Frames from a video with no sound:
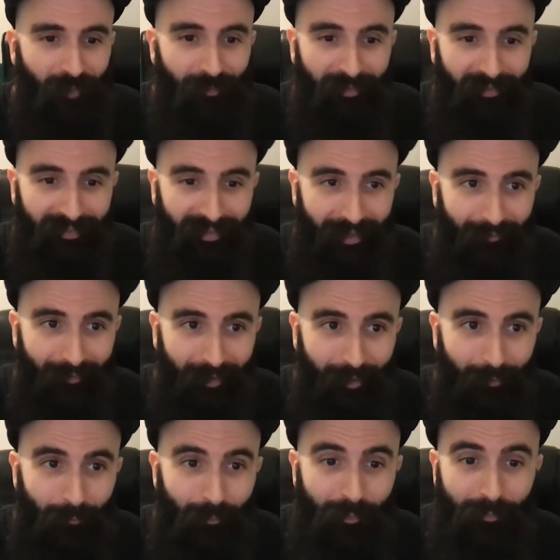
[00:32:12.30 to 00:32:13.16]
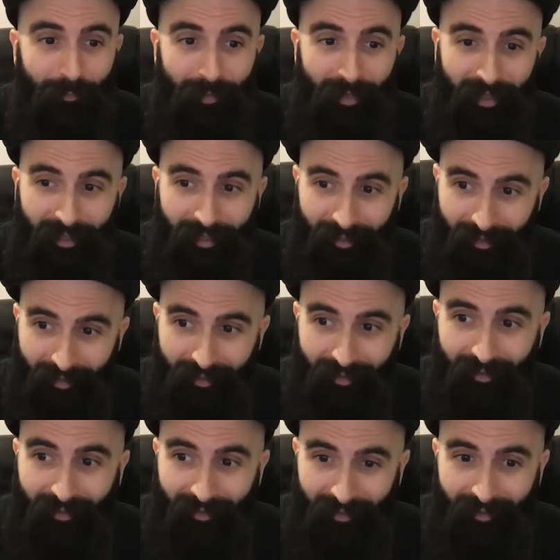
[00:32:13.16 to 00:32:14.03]
7 would be
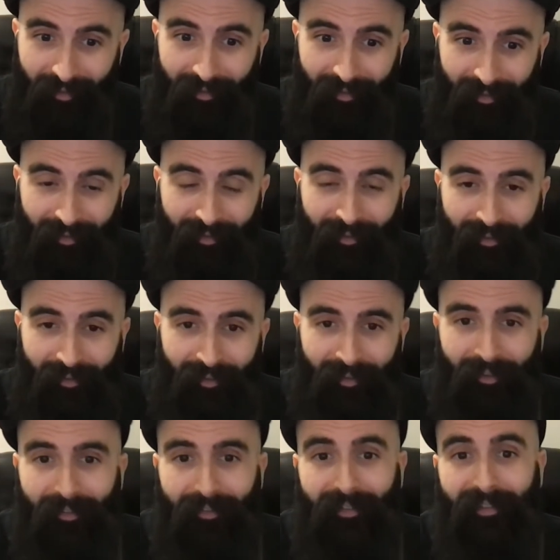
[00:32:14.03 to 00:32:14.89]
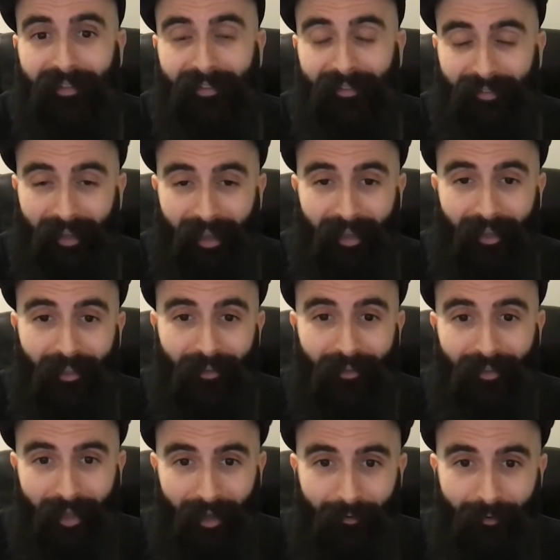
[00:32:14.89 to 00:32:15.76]
the
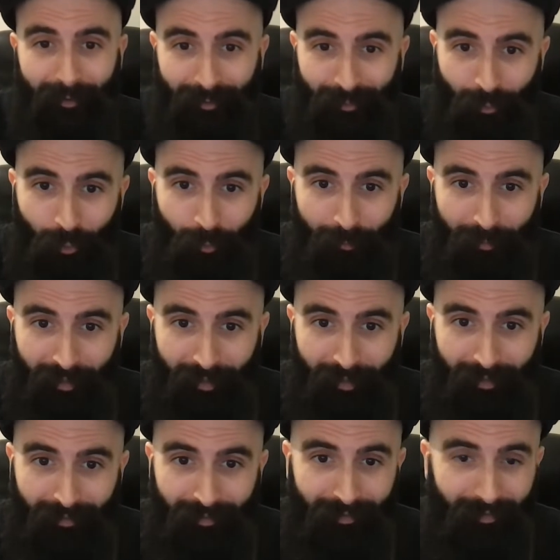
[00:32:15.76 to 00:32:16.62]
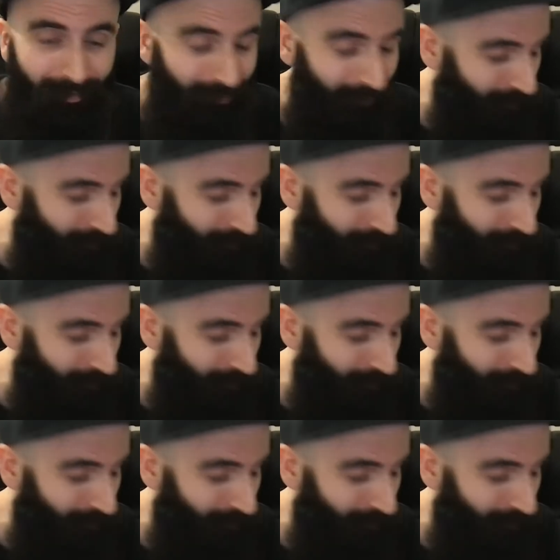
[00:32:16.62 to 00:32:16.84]
secondary dominant to